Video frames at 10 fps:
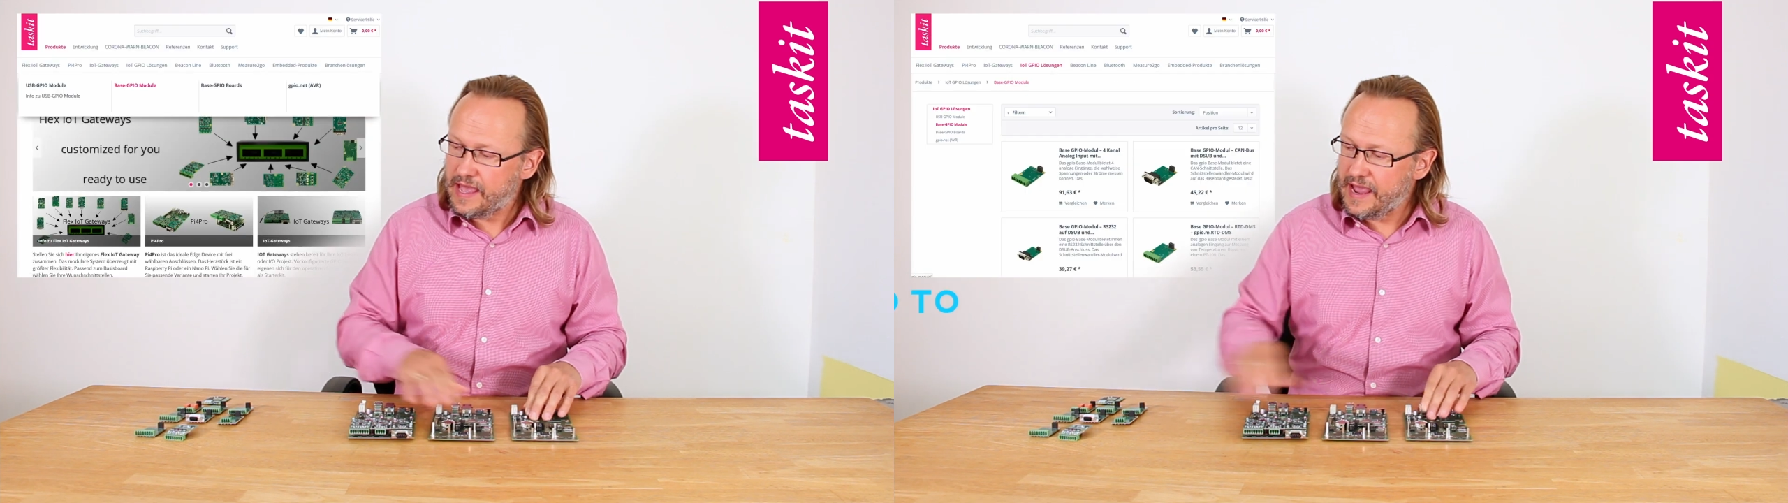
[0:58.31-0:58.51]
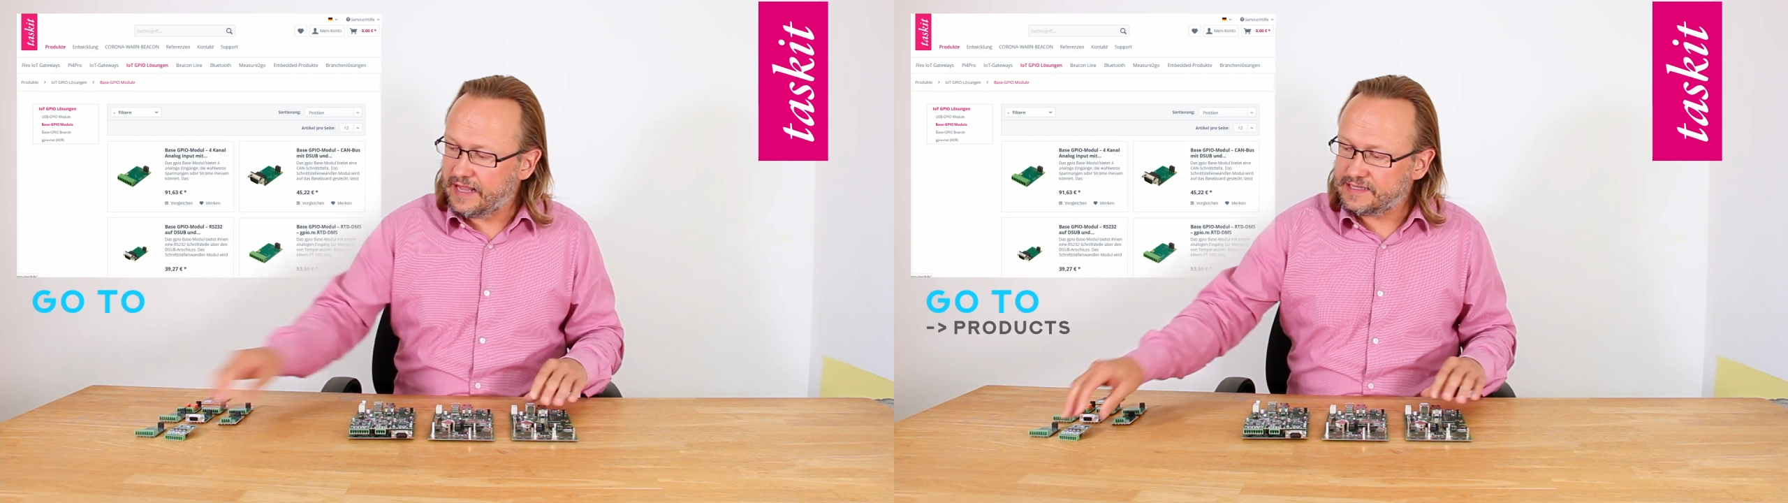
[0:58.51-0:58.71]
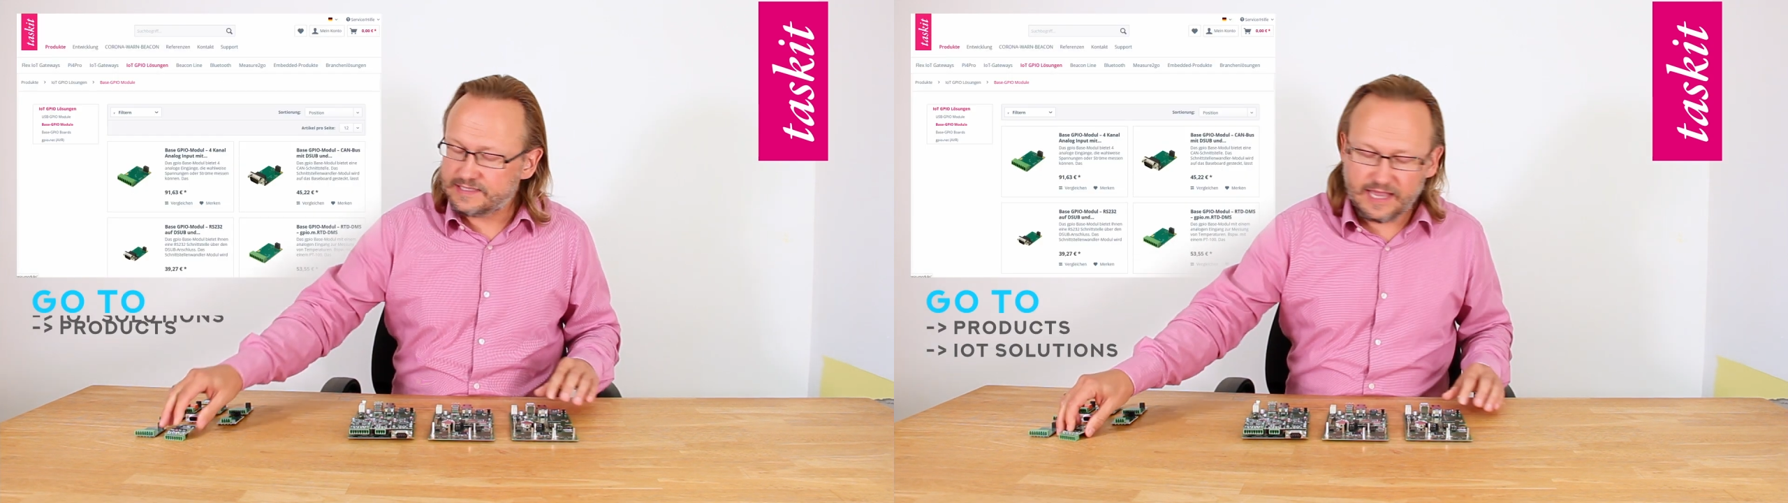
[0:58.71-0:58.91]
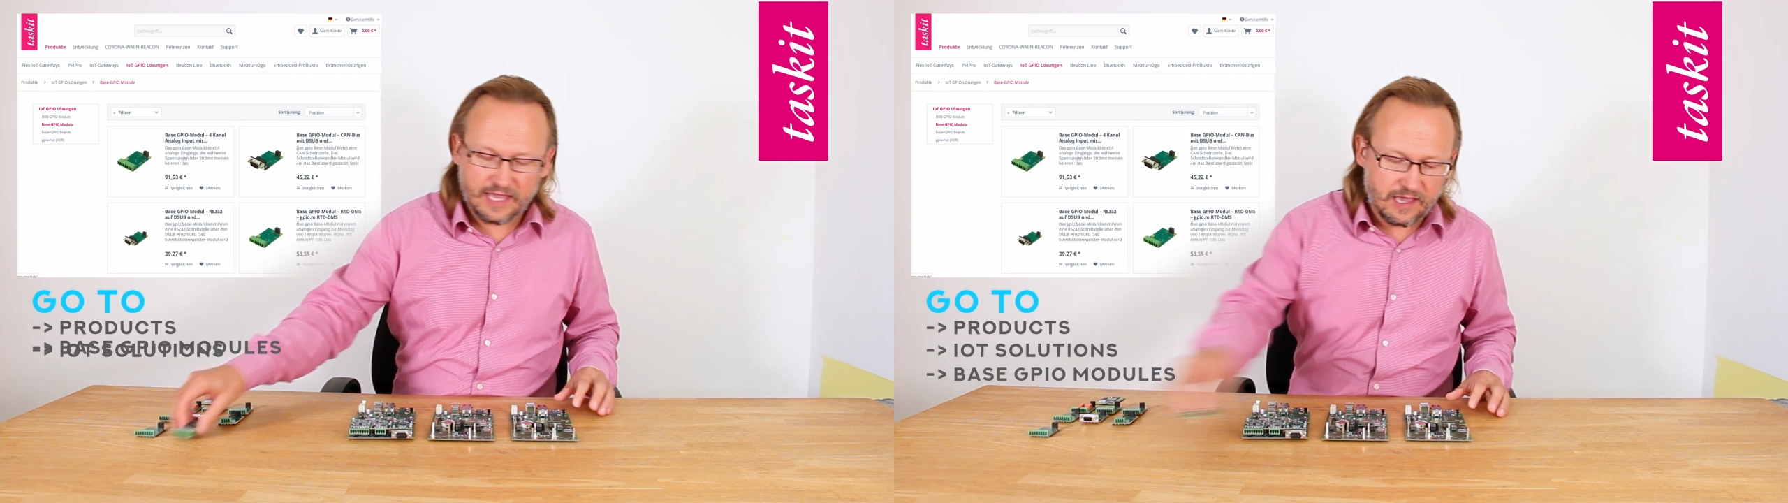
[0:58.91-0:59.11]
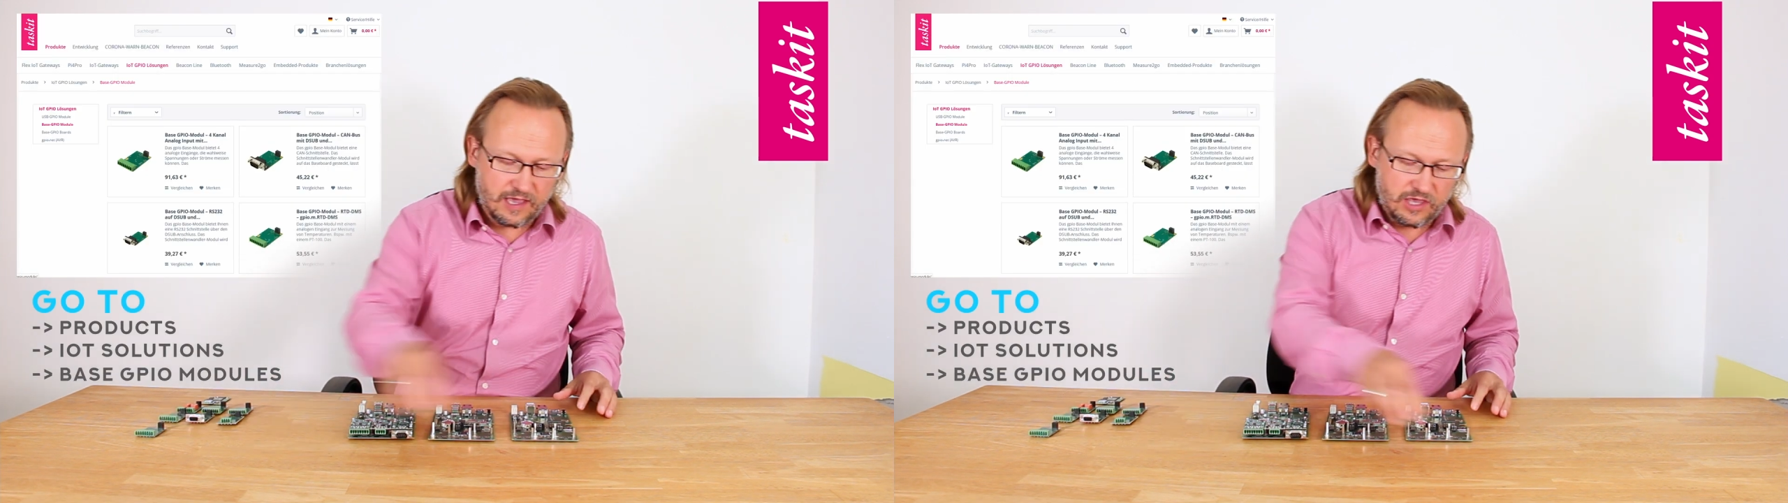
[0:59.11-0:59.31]
and
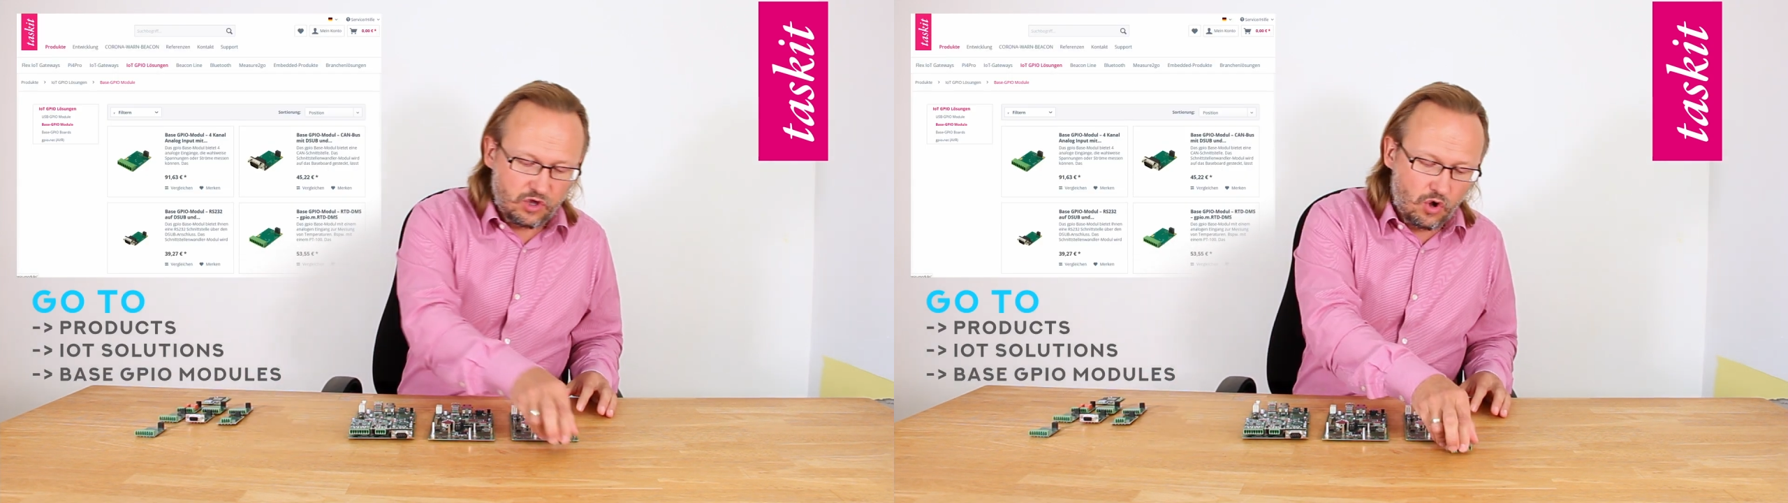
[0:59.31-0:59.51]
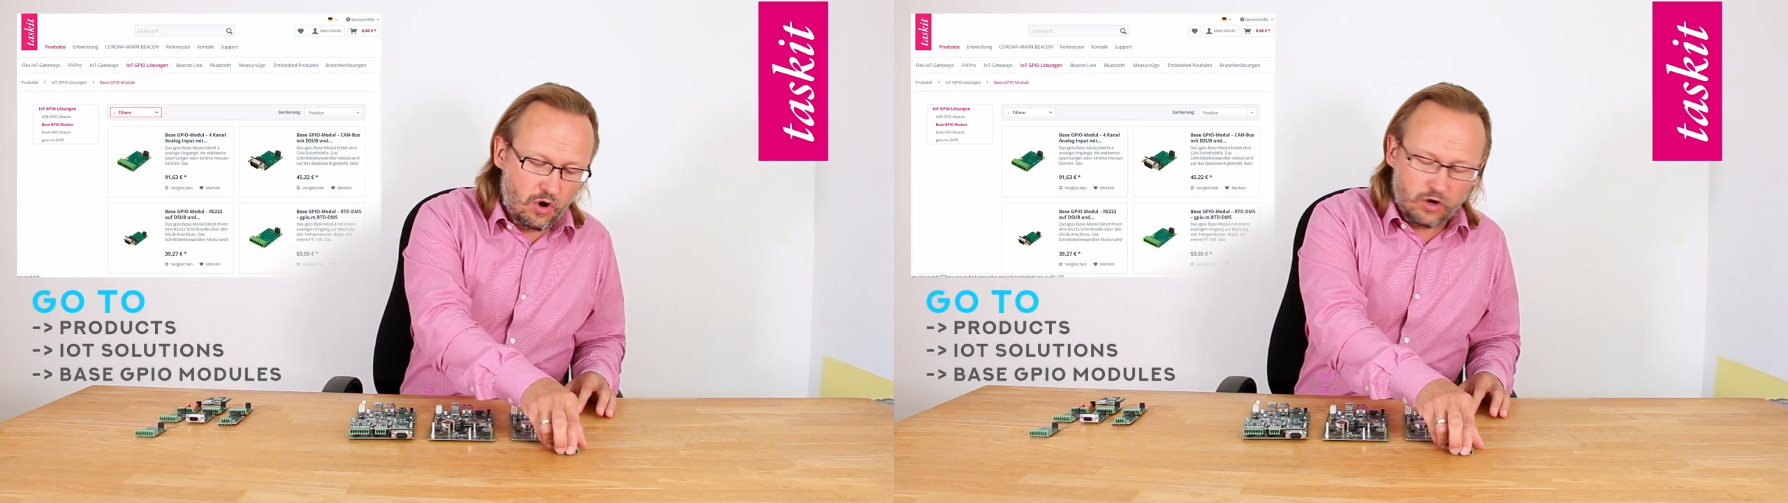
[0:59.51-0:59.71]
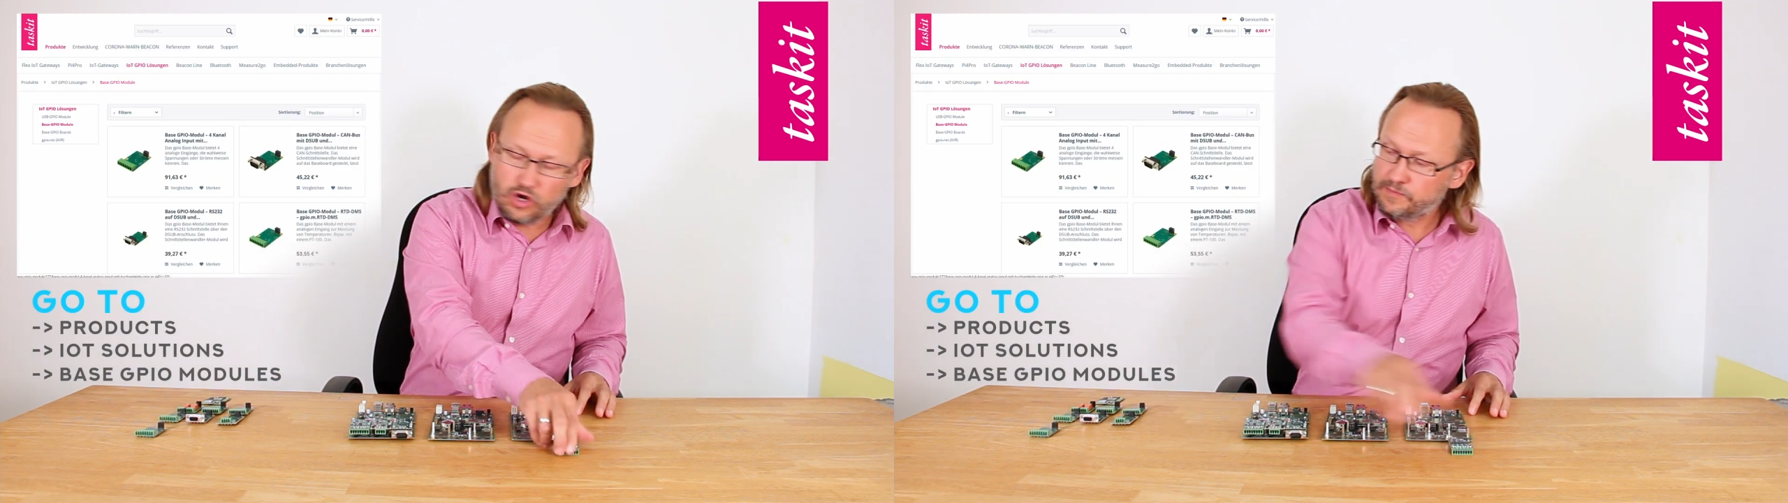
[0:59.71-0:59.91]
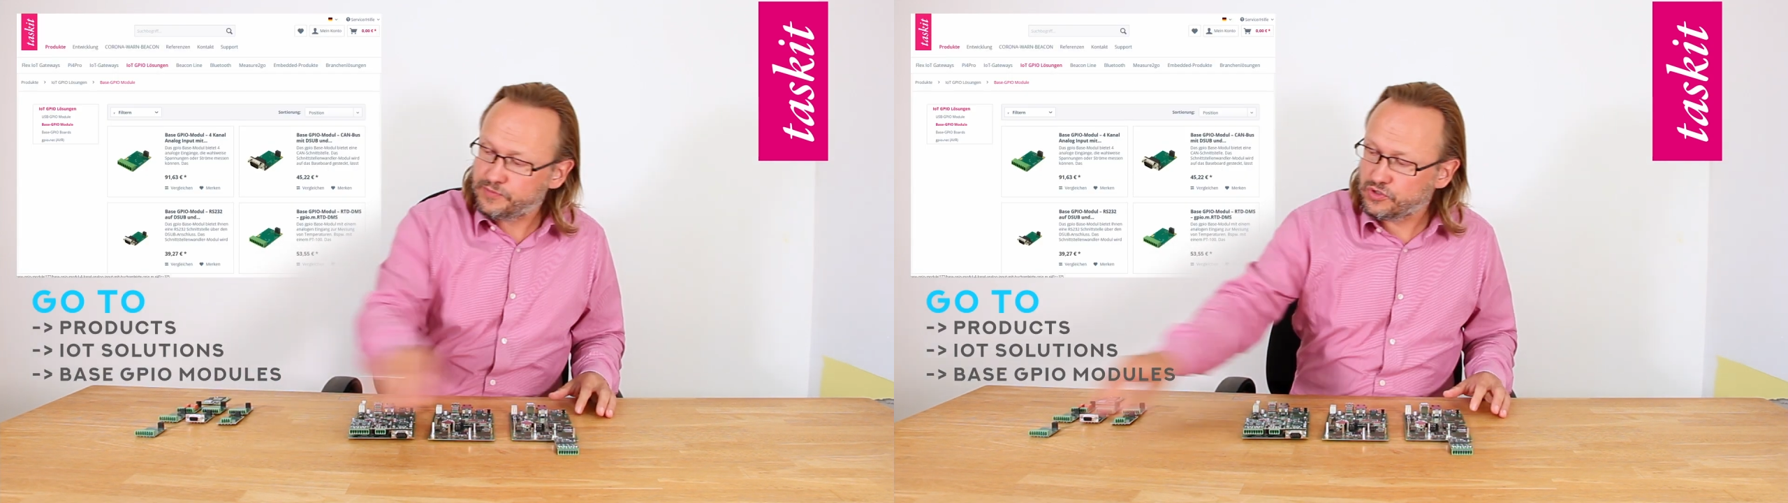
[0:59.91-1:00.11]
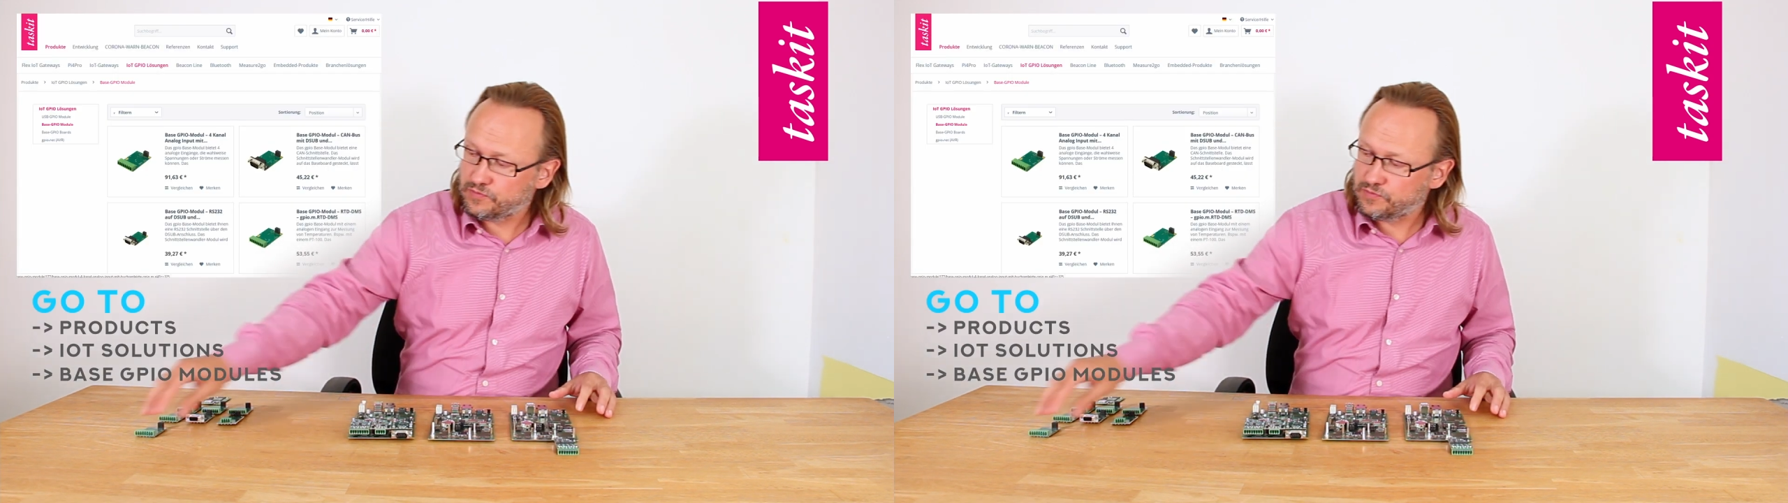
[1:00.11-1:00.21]
take your compute